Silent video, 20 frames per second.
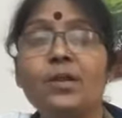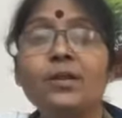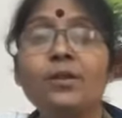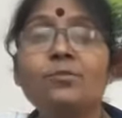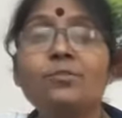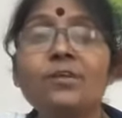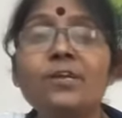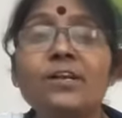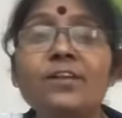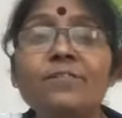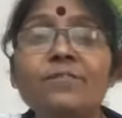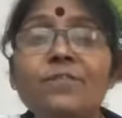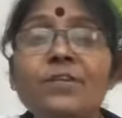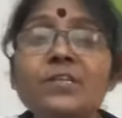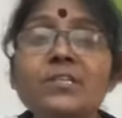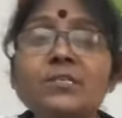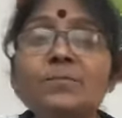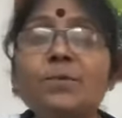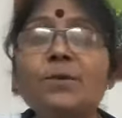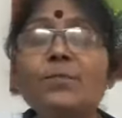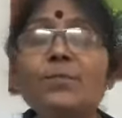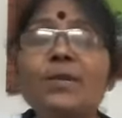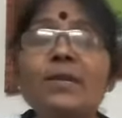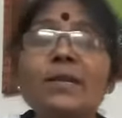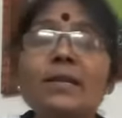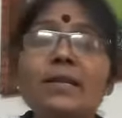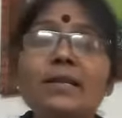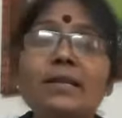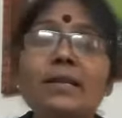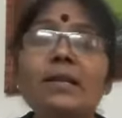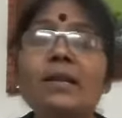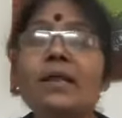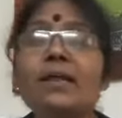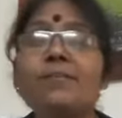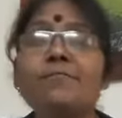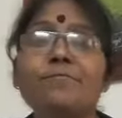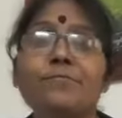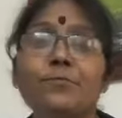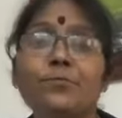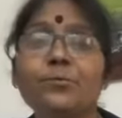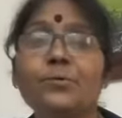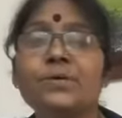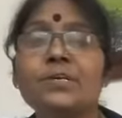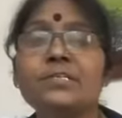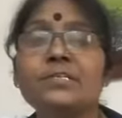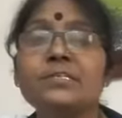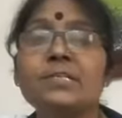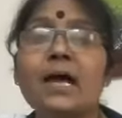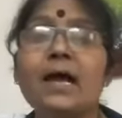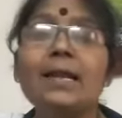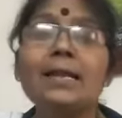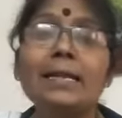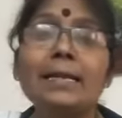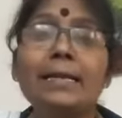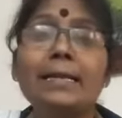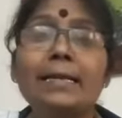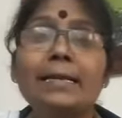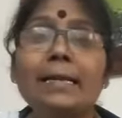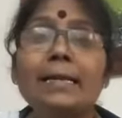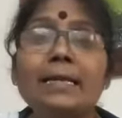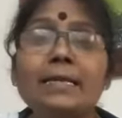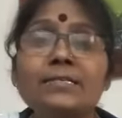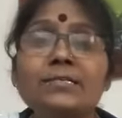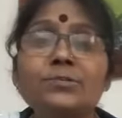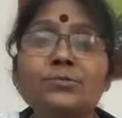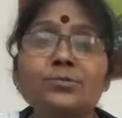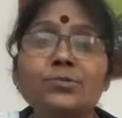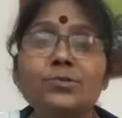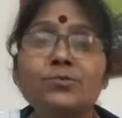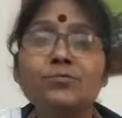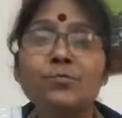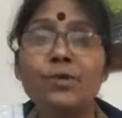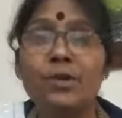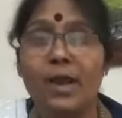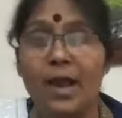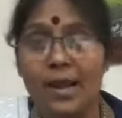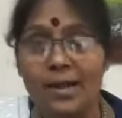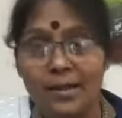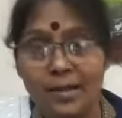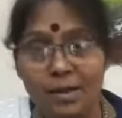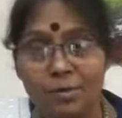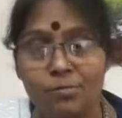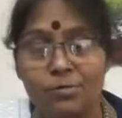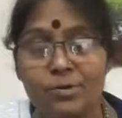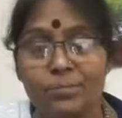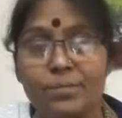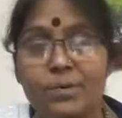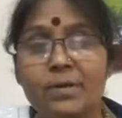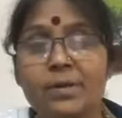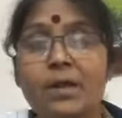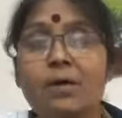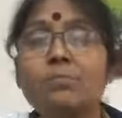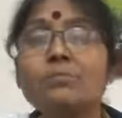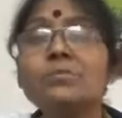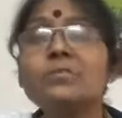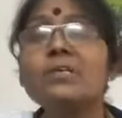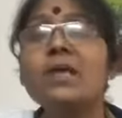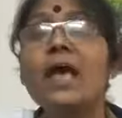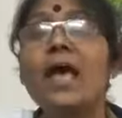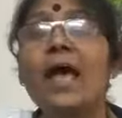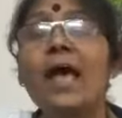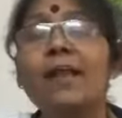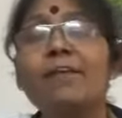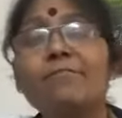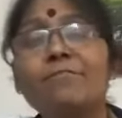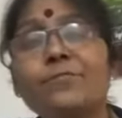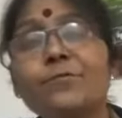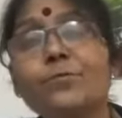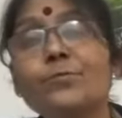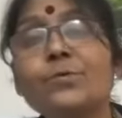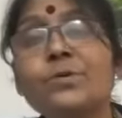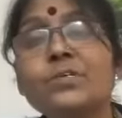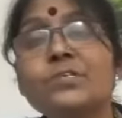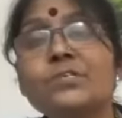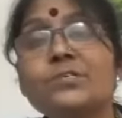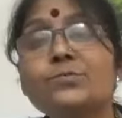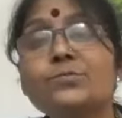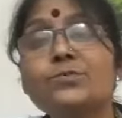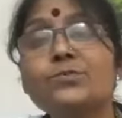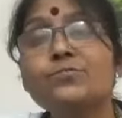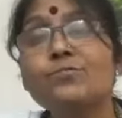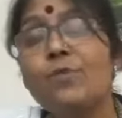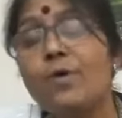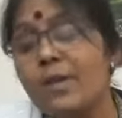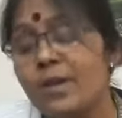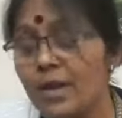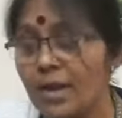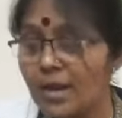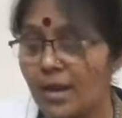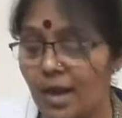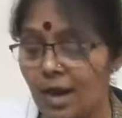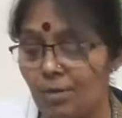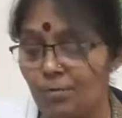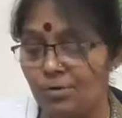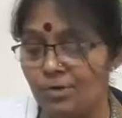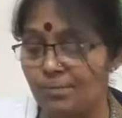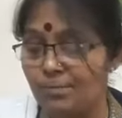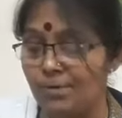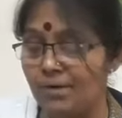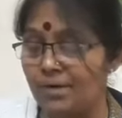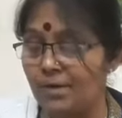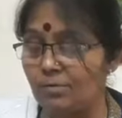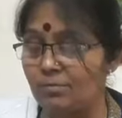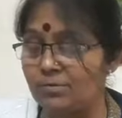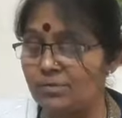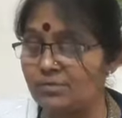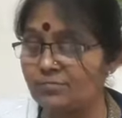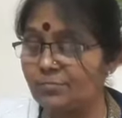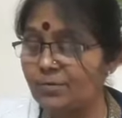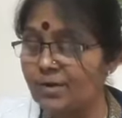Now the difference between little and few is that little is used for uncountable nouns and few is used for countable nouns.